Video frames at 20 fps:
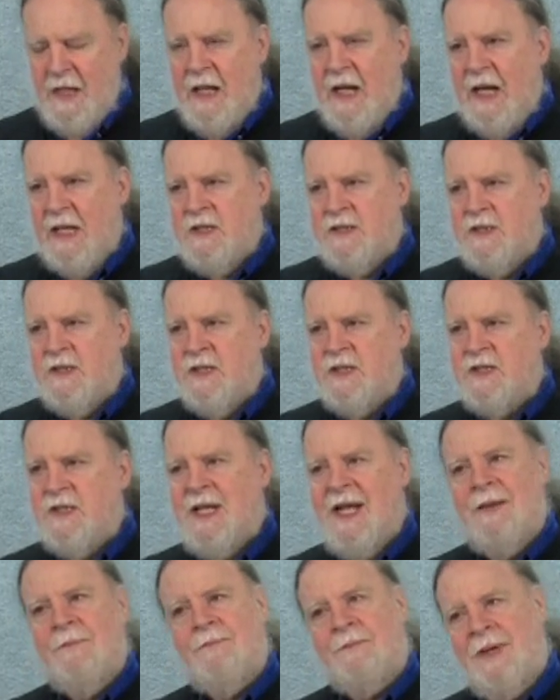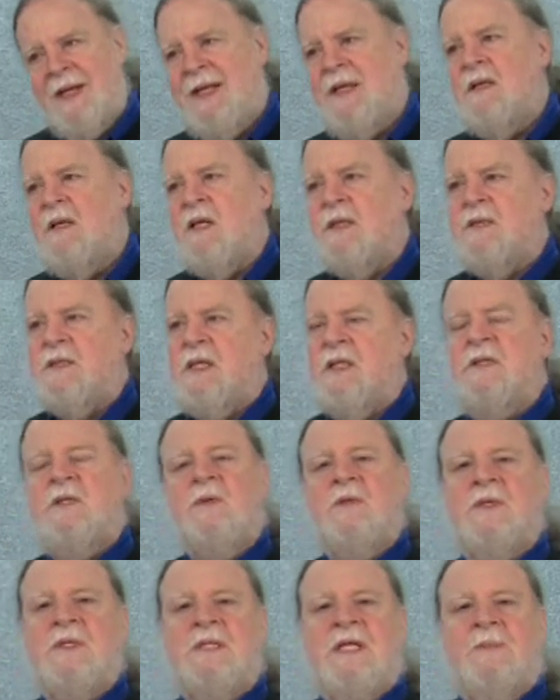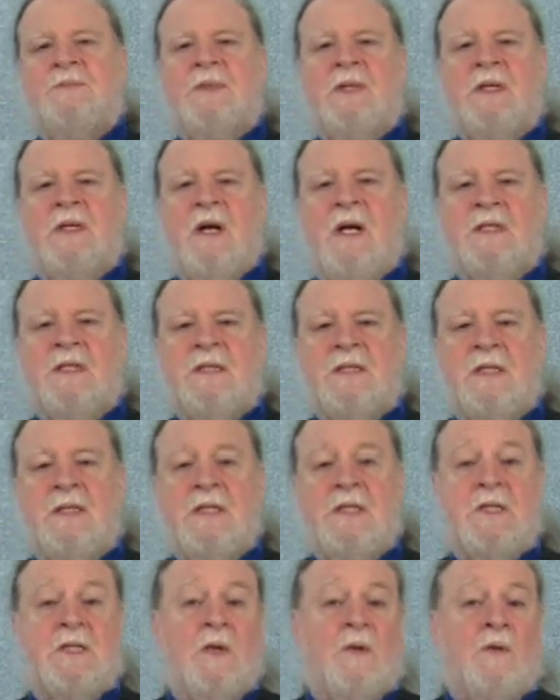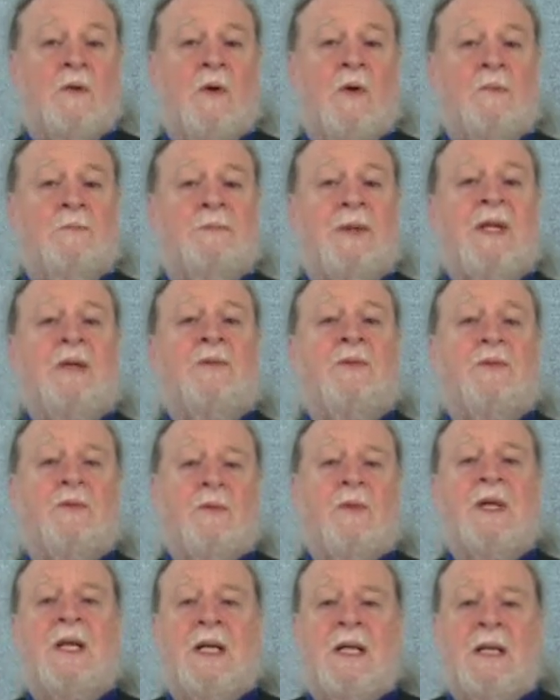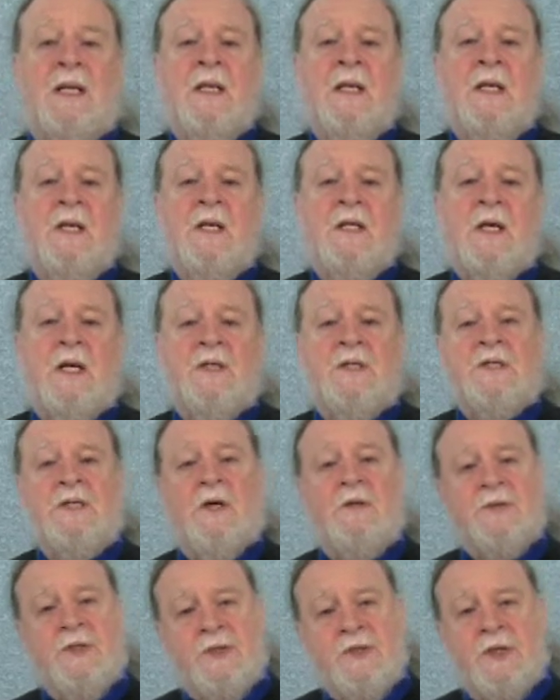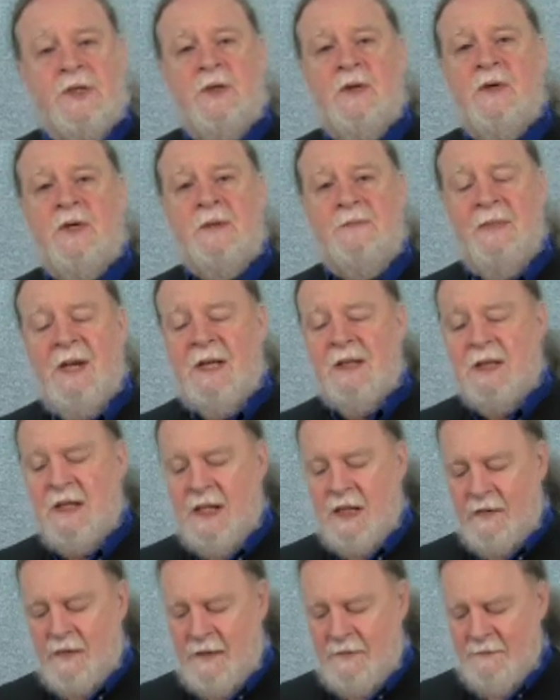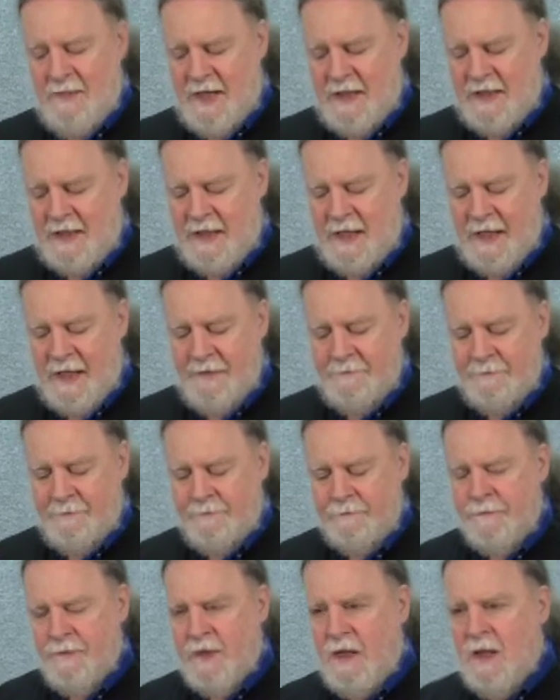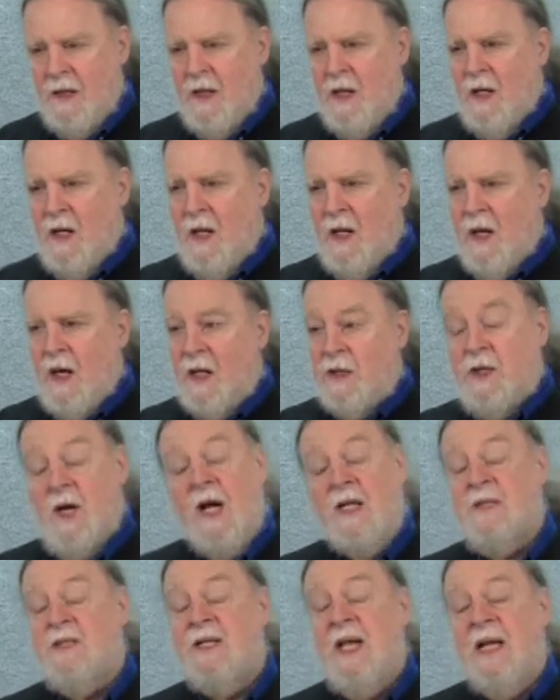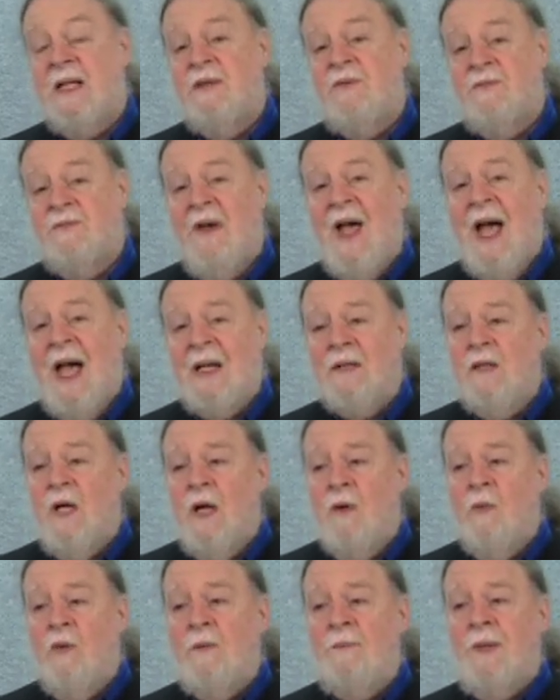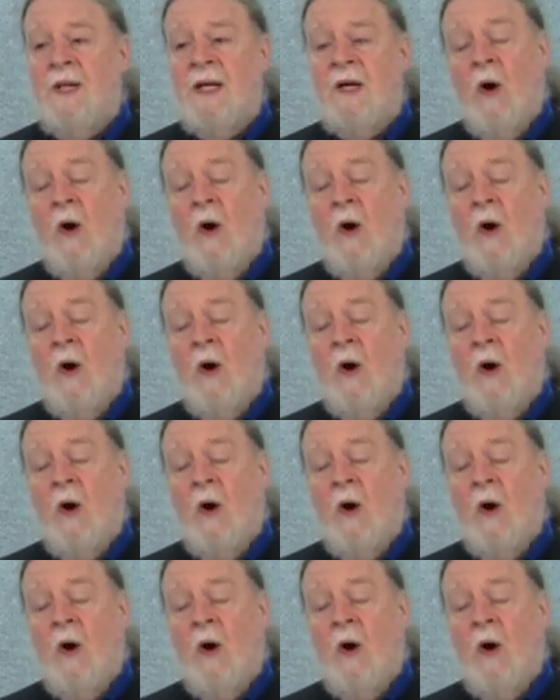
It's to stampede us into accepting cuts in the so called Big Three uh, Social Security, Medicare, and Medicaid. Uh, cuts that in fact would be